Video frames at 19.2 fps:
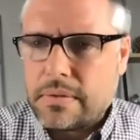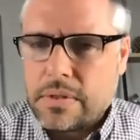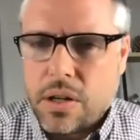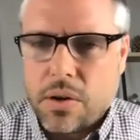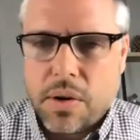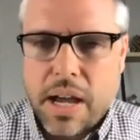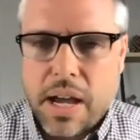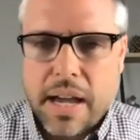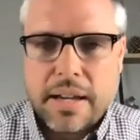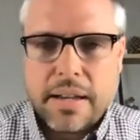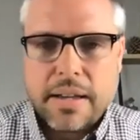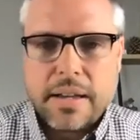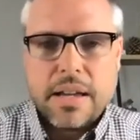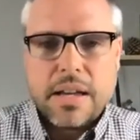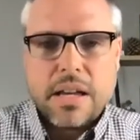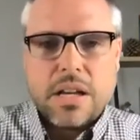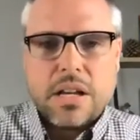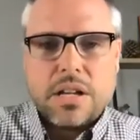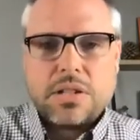Okay.
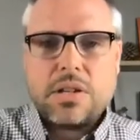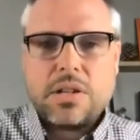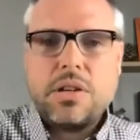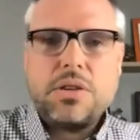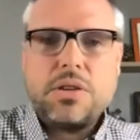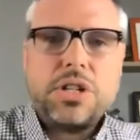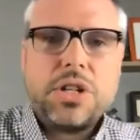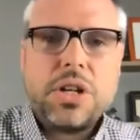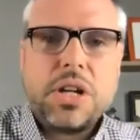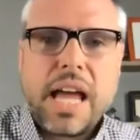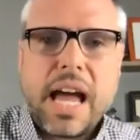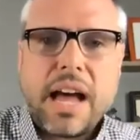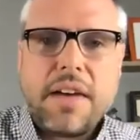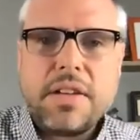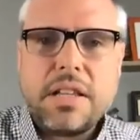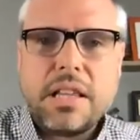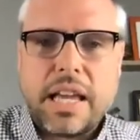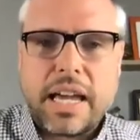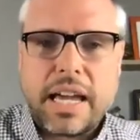So you should have a
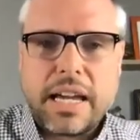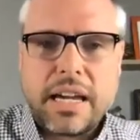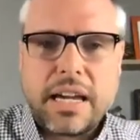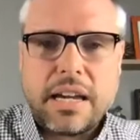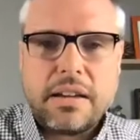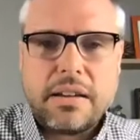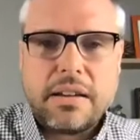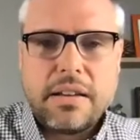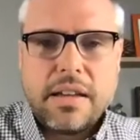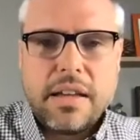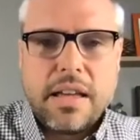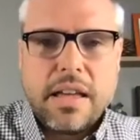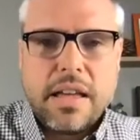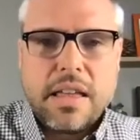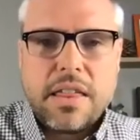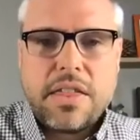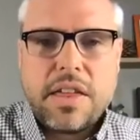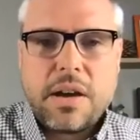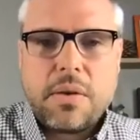link
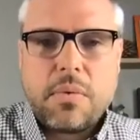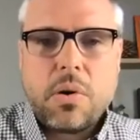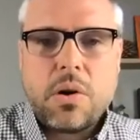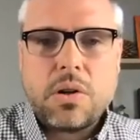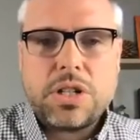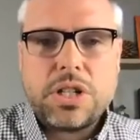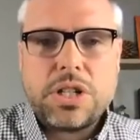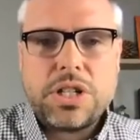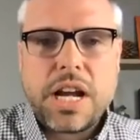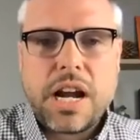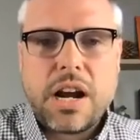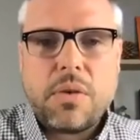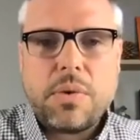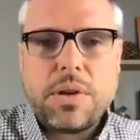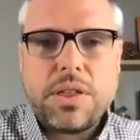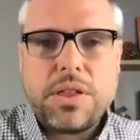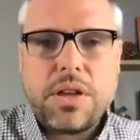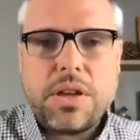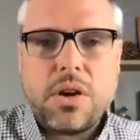that will share
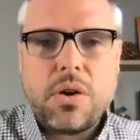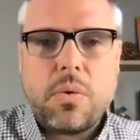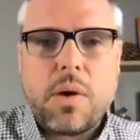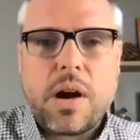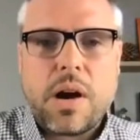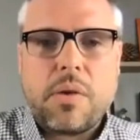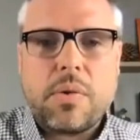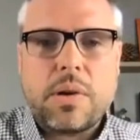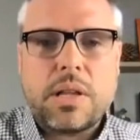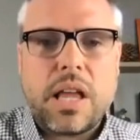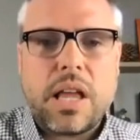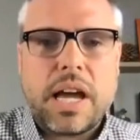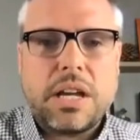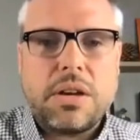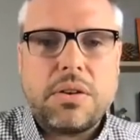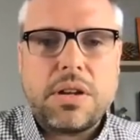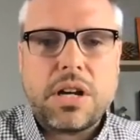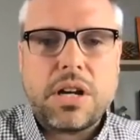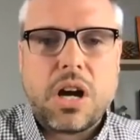with you where I would like
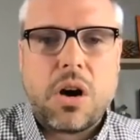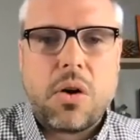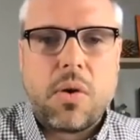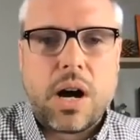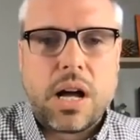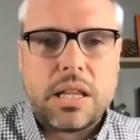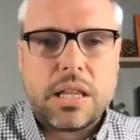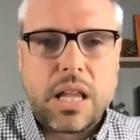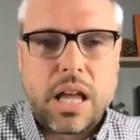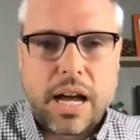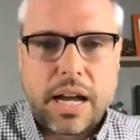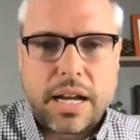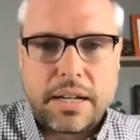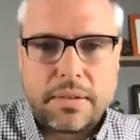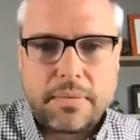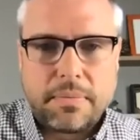you to go online.